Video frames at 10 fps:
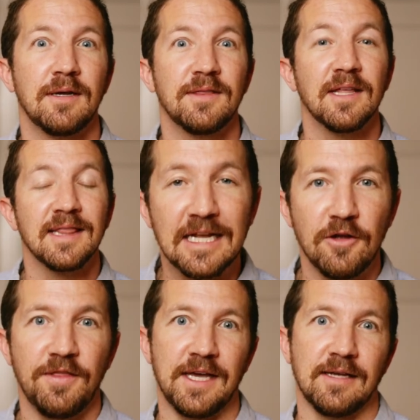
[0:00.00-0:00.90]
The
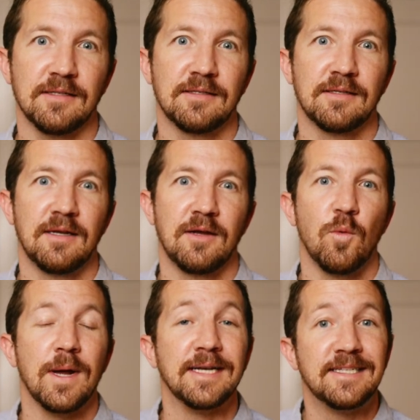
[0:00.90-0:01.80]
little things,
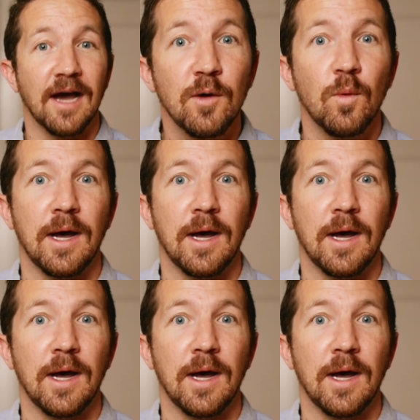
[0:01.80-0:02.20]
when done